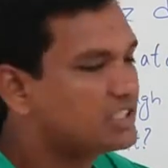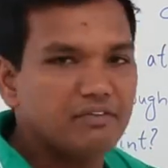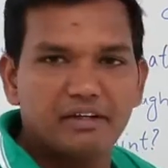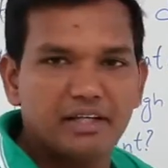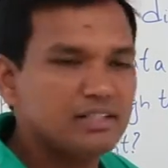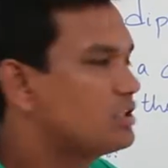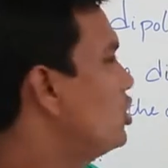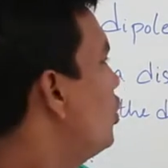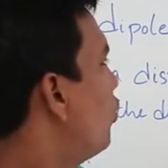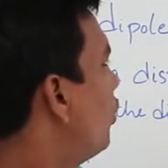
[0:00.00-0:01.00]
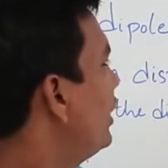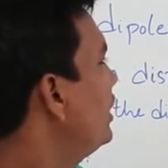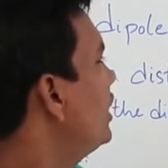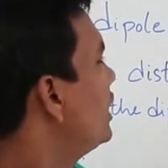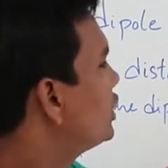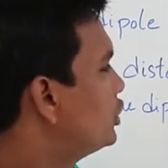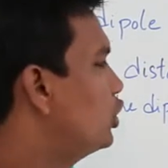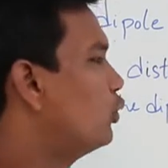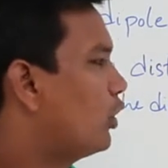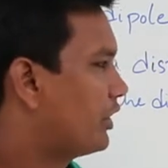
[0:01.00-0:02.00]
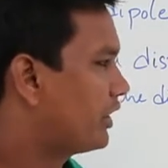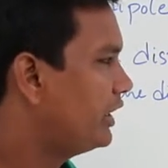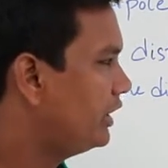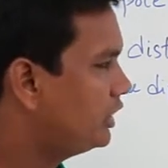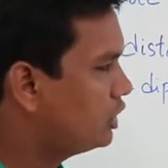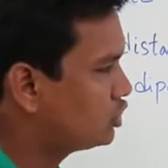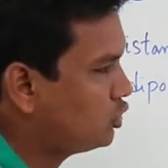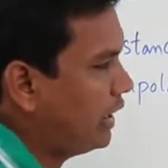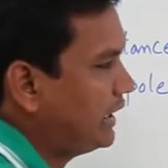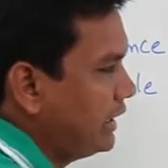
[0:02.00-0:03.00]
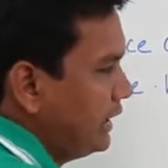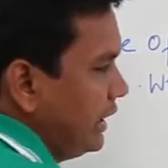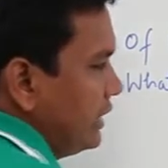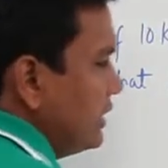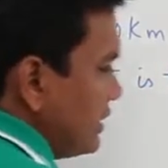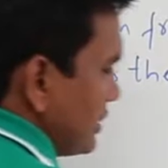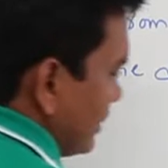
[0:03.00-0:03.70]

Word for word: is given as 1 kilowatt right so i can take this